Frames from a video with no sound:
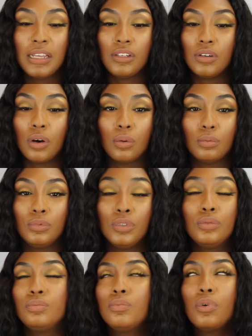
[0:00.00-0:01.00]

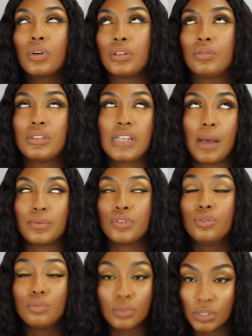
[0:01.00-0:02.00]
more than 3 times,
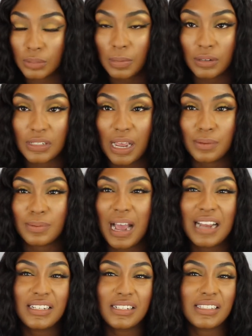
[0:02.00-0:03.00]
numerous amount of times, but
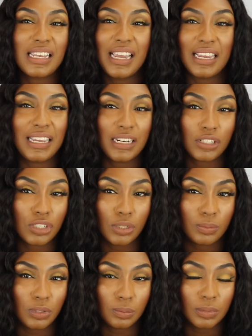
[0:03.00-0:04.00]
I just can't get into the
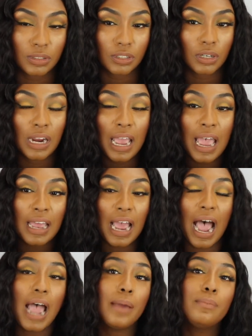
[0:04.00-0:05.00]
Beauty Blender.
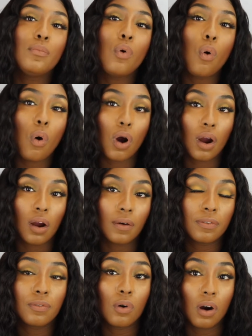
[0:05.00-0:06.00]
I'm more
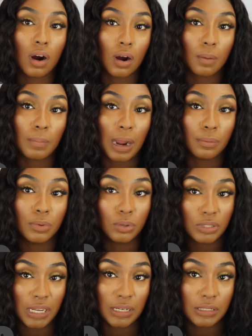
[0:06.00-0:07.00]
for my
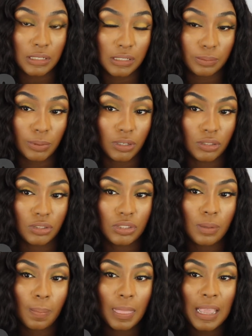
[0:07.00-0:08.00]
Real Technique
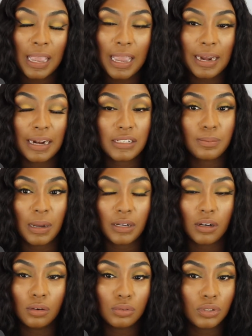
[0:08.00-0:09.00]
sponge, and that's my
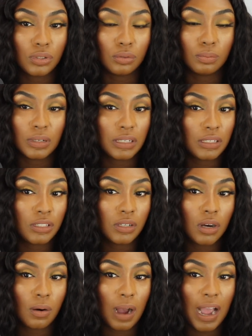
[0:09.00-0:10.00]
go-to. But
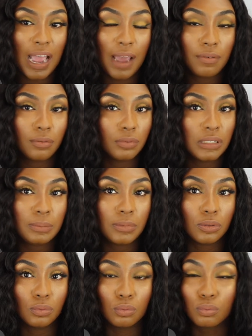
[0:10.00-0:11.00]
I haven't really
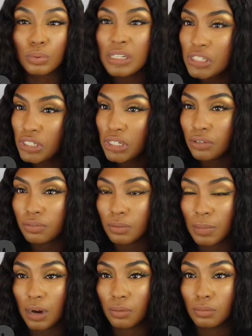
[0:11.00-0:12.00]
been reaching for
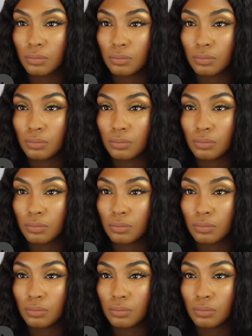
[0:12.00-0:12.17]
my